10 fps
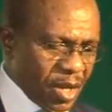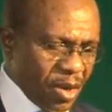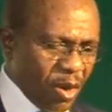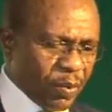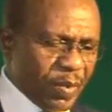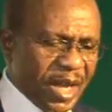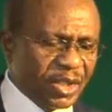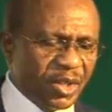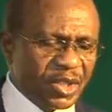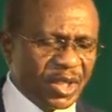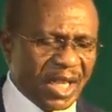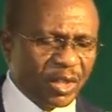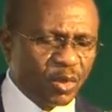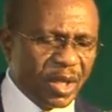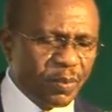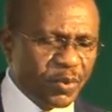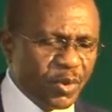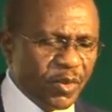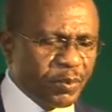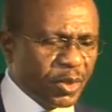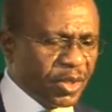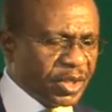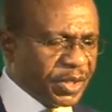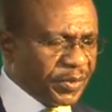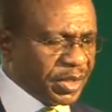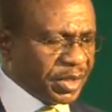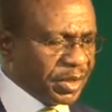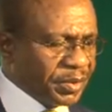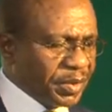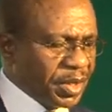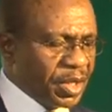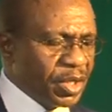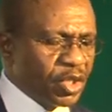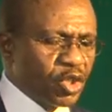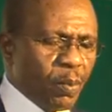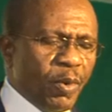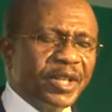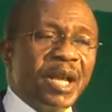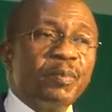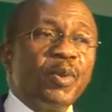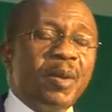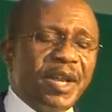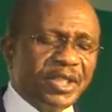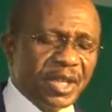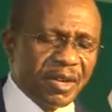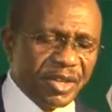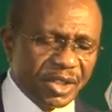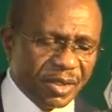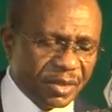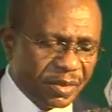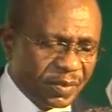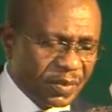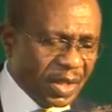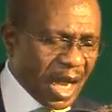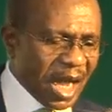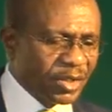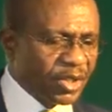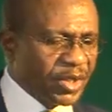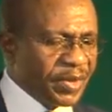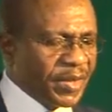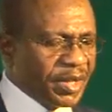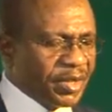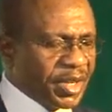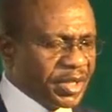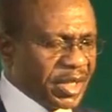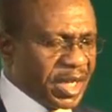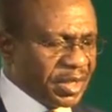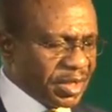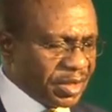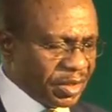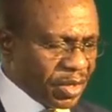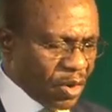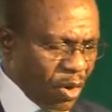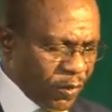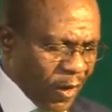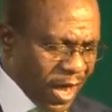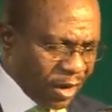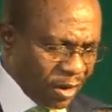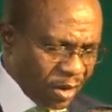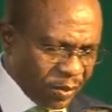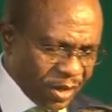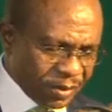on measures that would improve productivity, support employment generation, and strengthen the resilience of our economy.